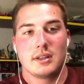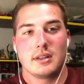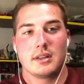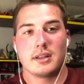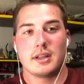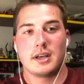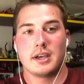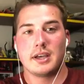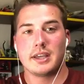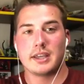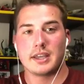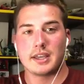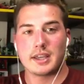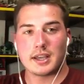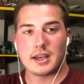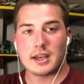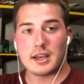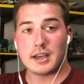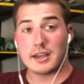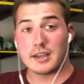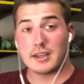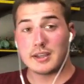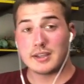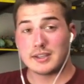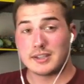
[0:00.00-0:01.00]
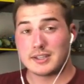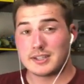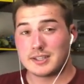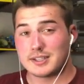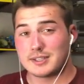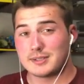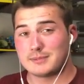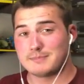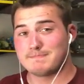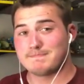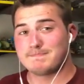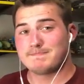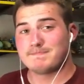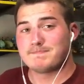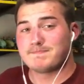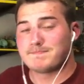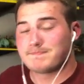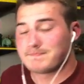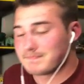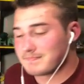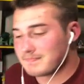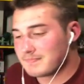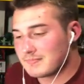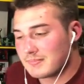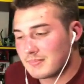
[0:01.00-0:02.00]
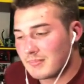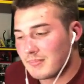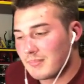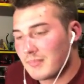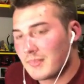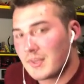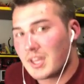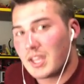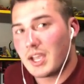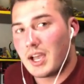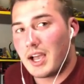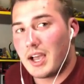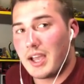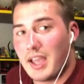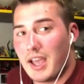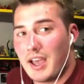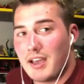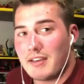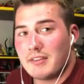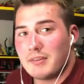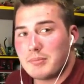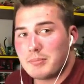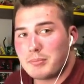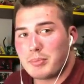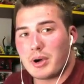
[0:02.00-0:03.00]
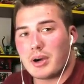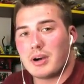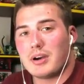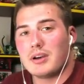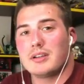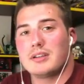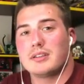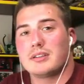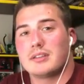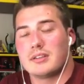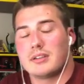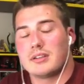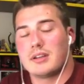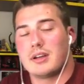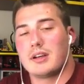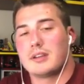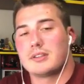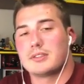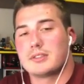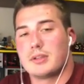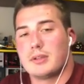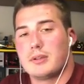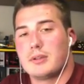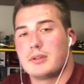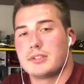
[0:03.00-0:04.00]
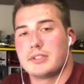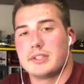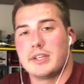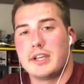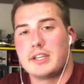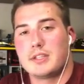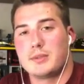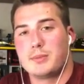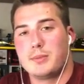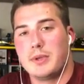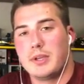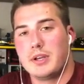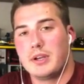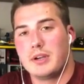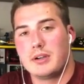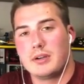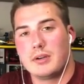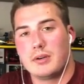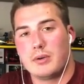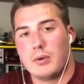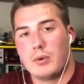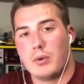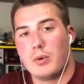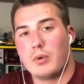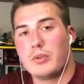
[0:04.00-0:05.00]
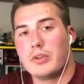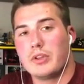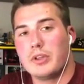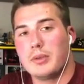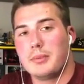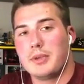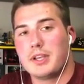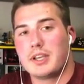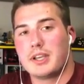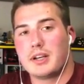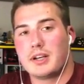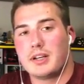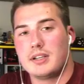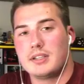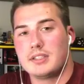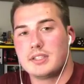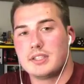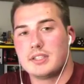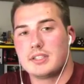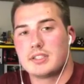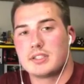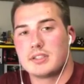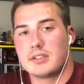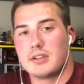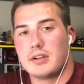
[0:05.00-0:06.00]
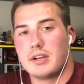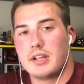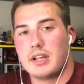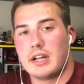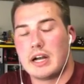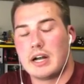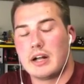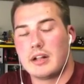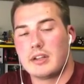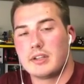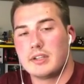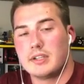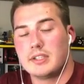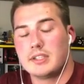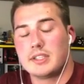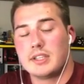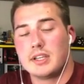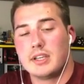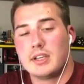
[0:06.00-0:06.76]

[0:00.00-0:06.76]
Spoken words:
Like I haven't bought Han Solo's Land Speeder only because it's $30.